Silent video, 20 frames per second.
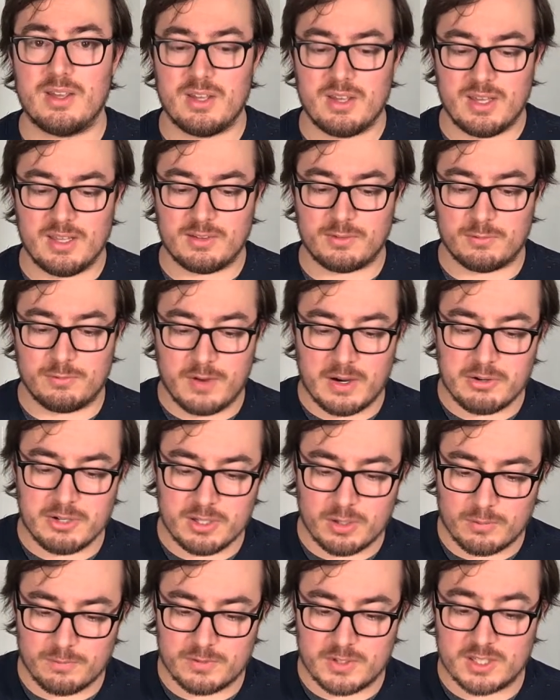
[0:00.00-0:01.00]
It's very
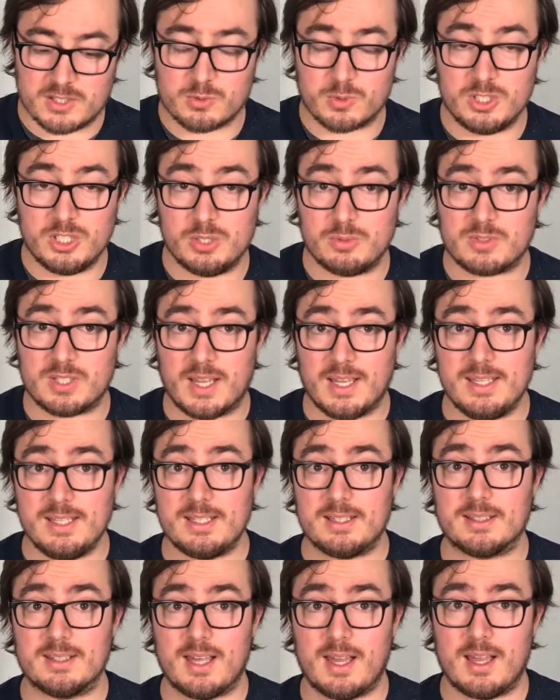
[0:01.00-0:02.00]
obvious when you
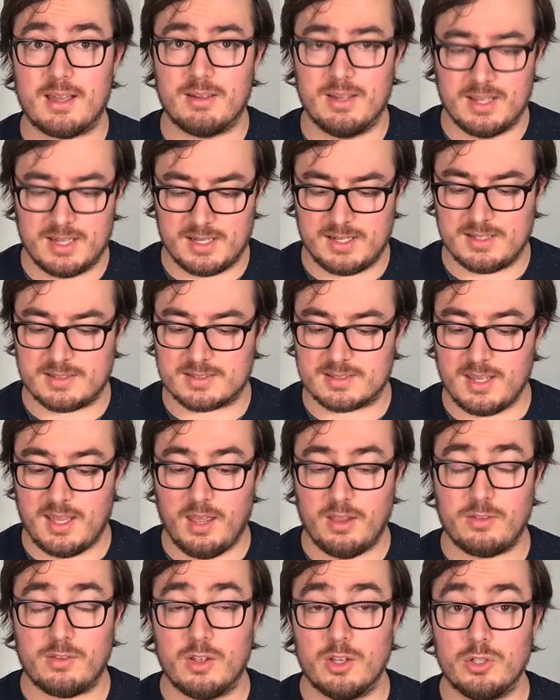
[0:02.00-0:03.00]
take that and it
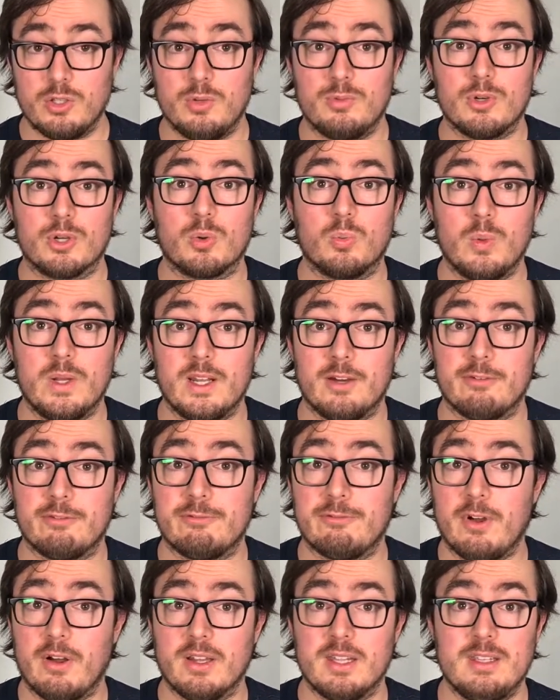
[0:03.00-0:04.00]
says you've got to win a
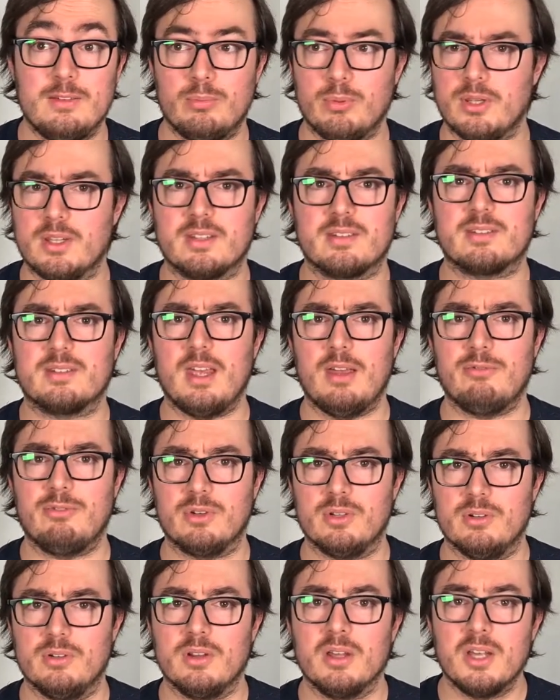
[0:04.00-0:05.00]
5 with a
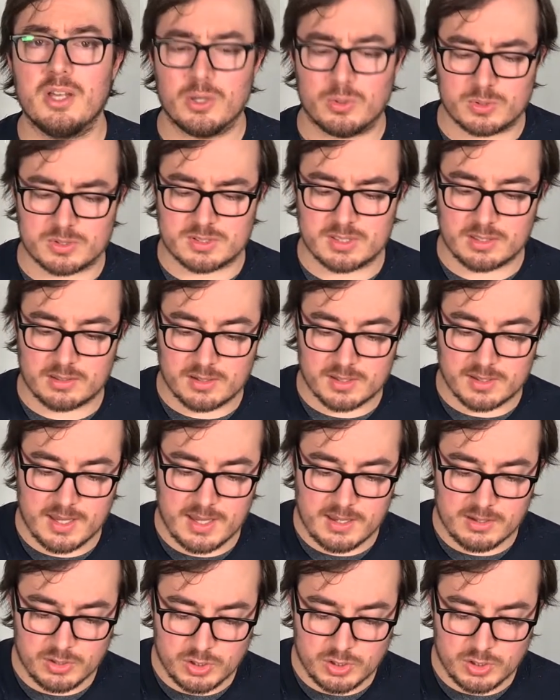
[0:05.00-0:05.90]
7, or something like that.